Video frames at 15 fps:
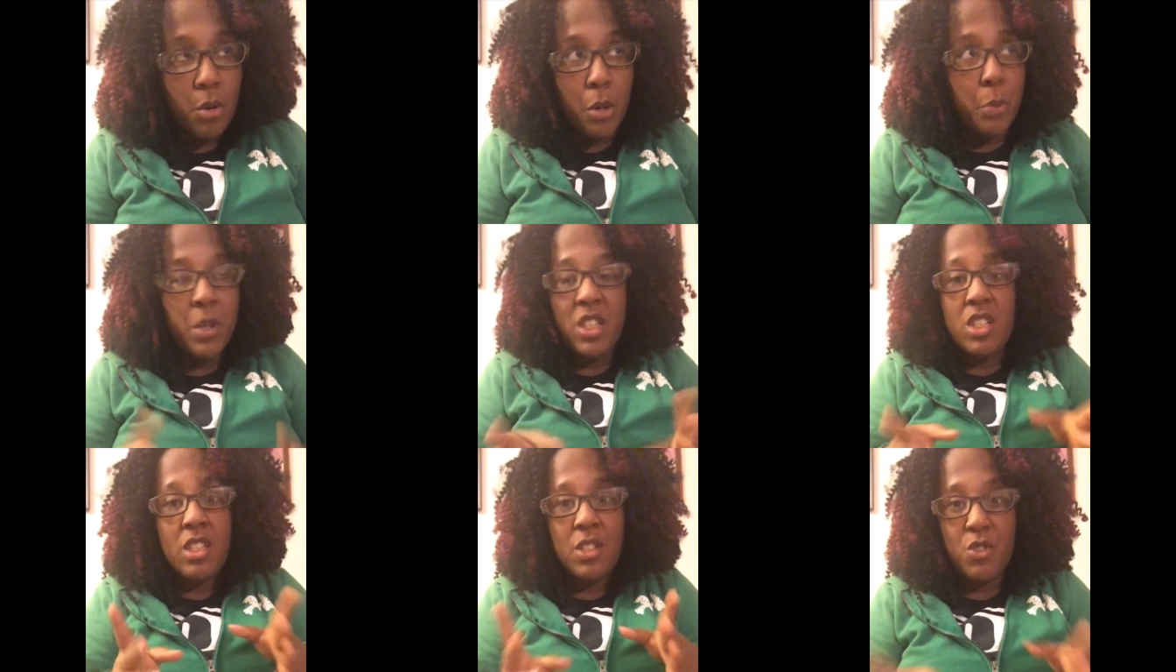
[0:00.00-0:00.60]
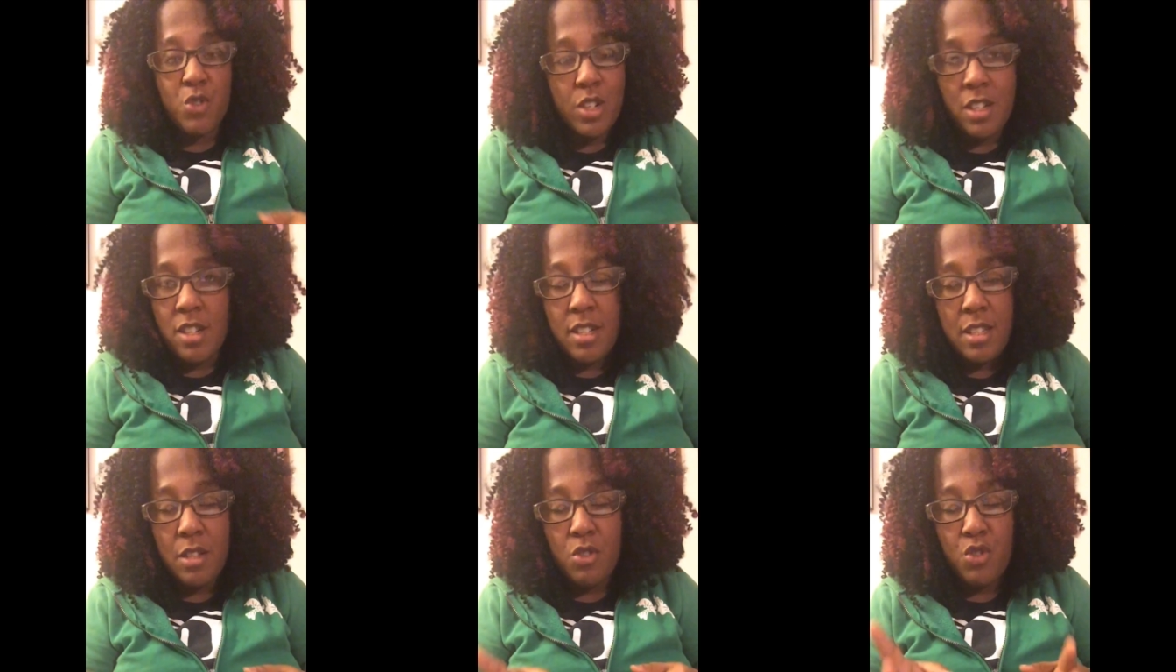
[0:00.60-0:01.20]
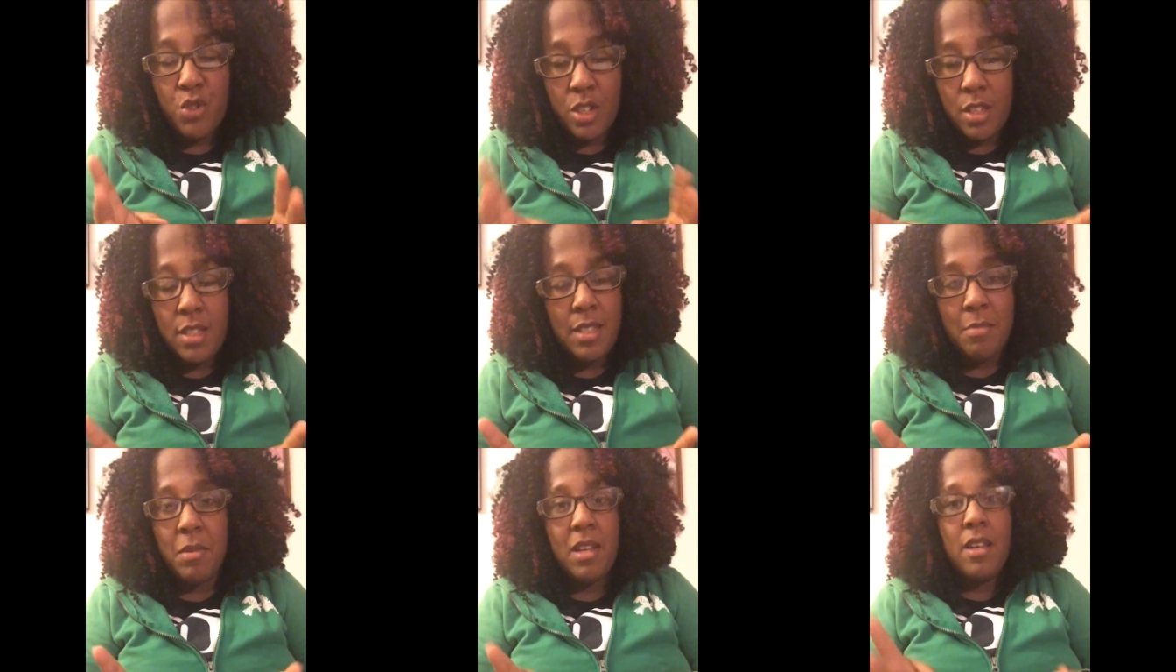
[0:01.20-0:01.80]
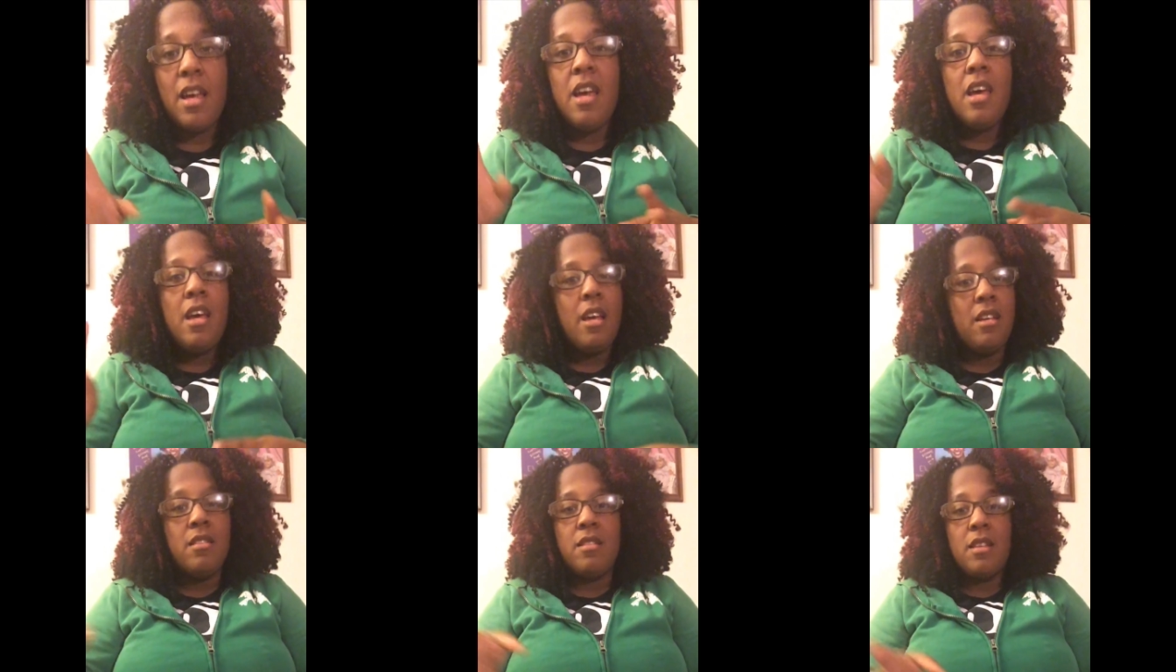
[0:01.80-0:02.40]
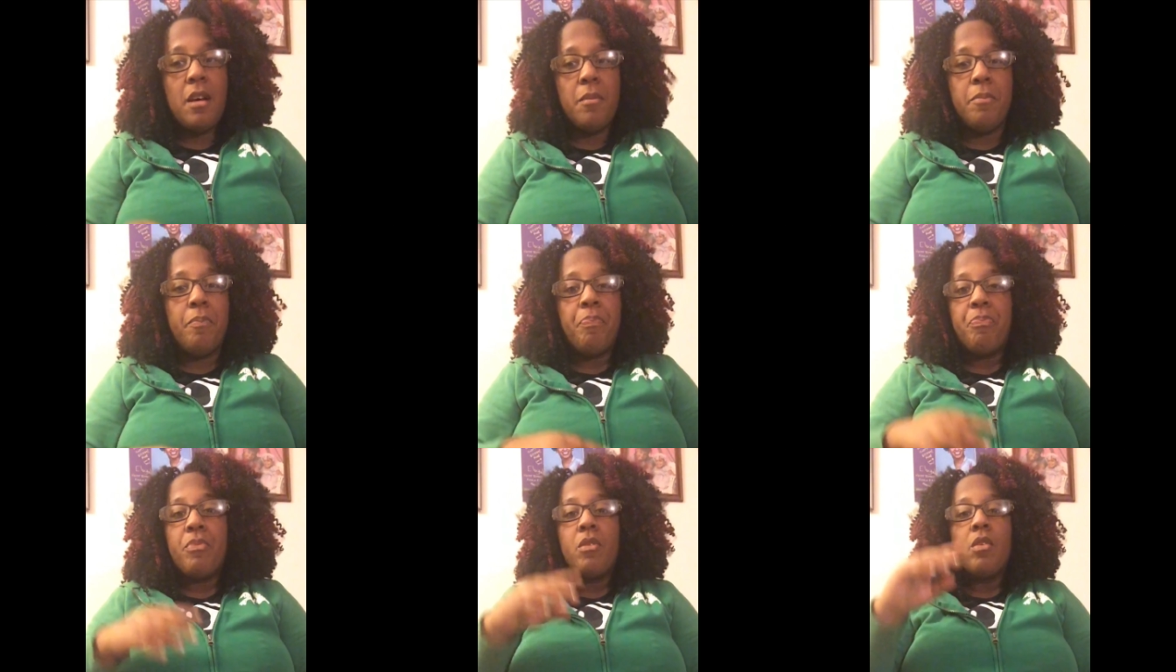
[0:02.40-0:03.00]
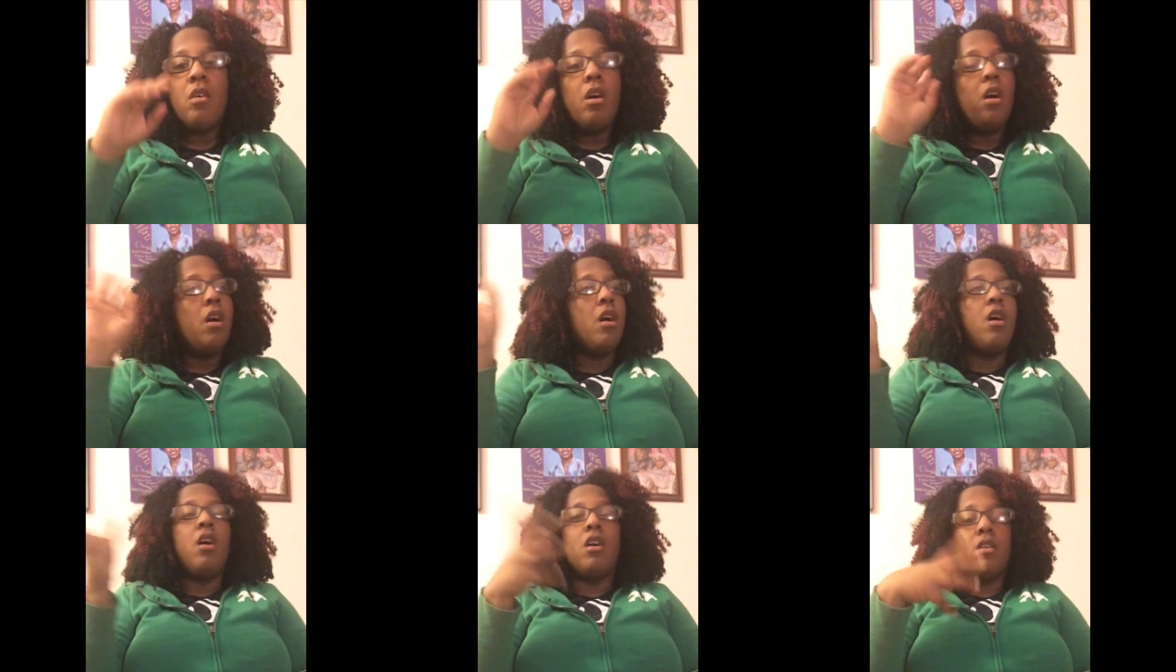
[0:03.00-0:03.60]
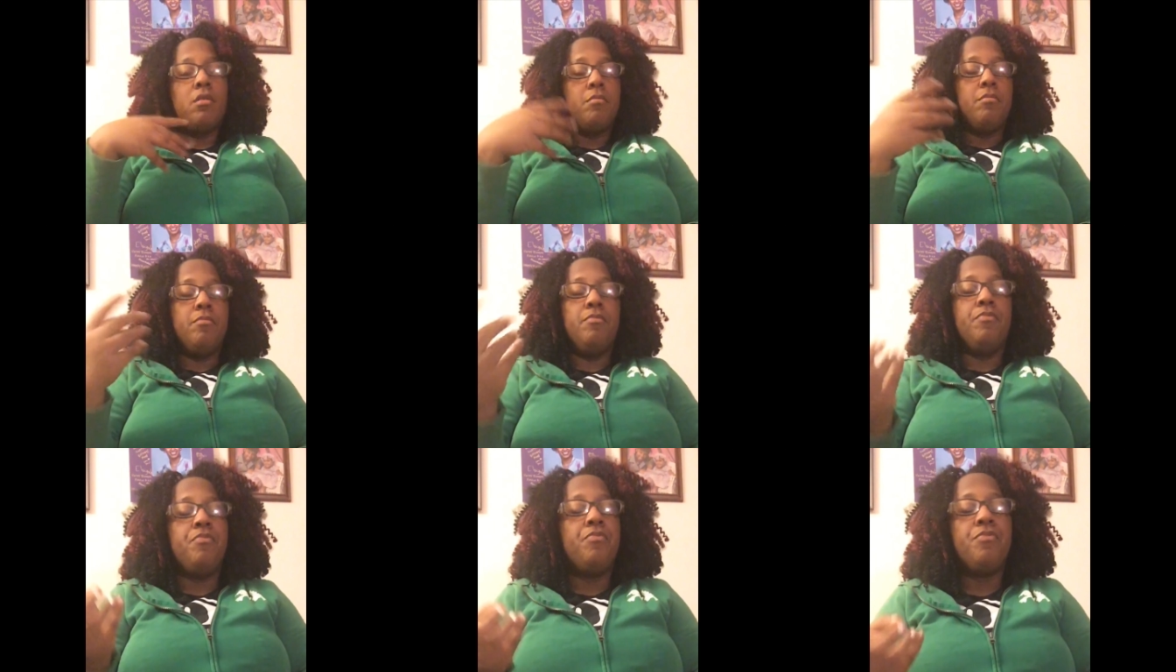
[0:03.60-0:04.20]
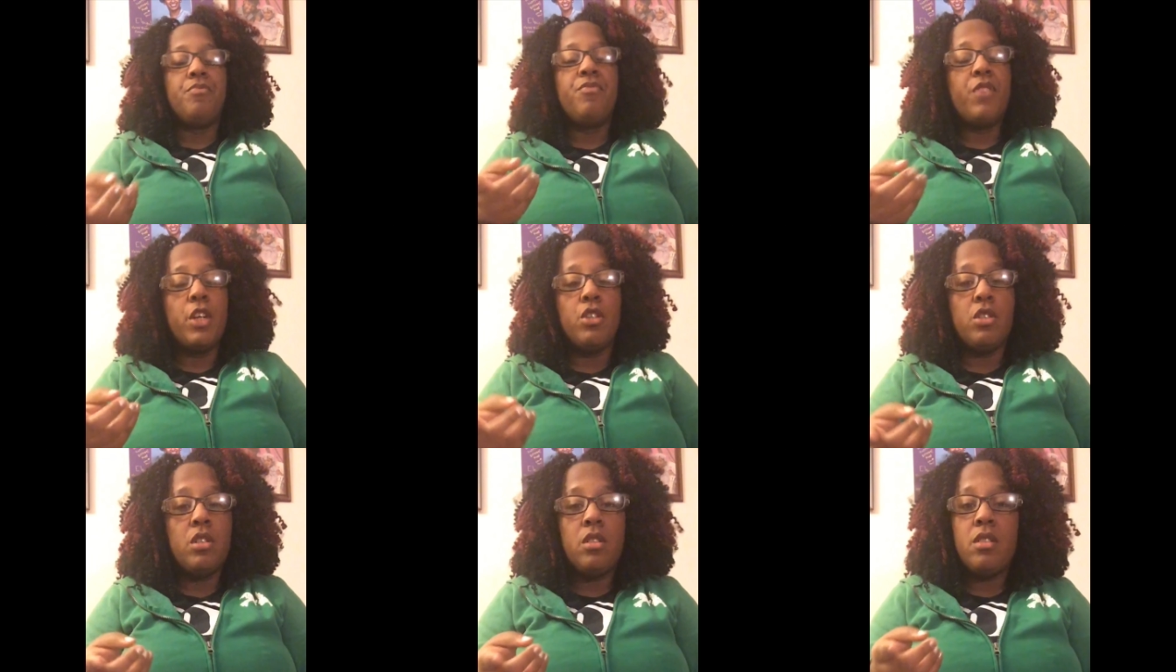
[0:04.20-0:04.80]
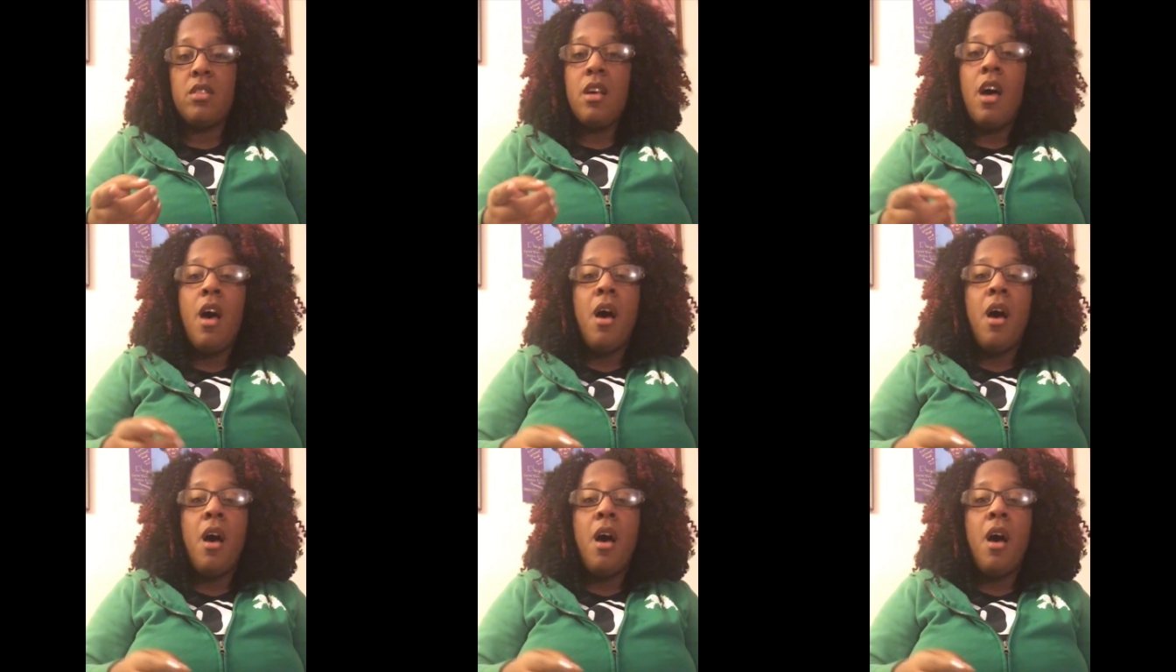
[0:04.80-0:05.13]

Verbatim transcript: or which strengthens, strengthens me in some um, versions.